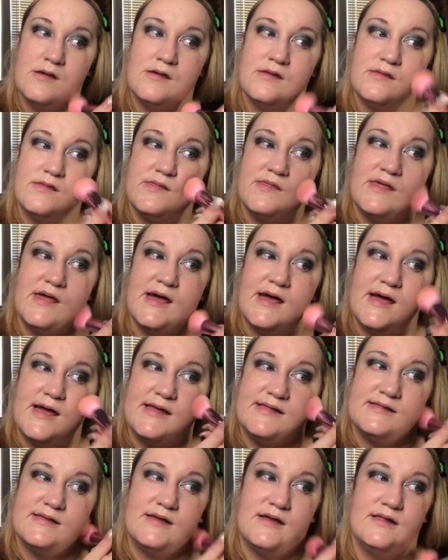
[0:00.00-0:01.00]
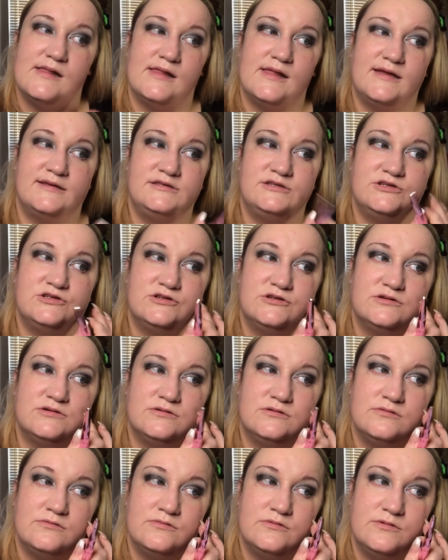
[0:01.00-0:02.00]
that
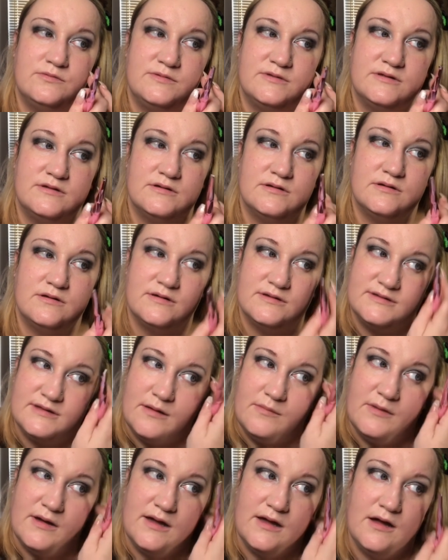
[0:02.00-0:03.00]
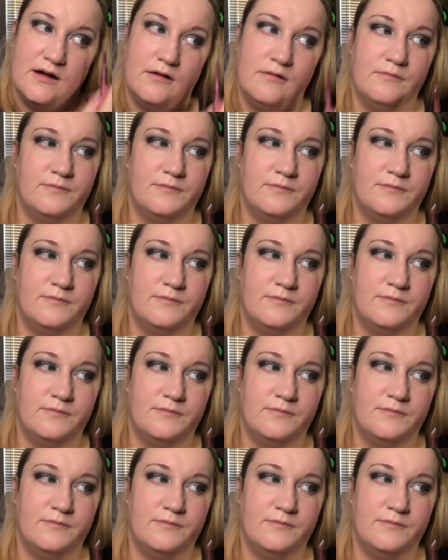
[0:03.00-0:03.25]
whoops, is that my hair?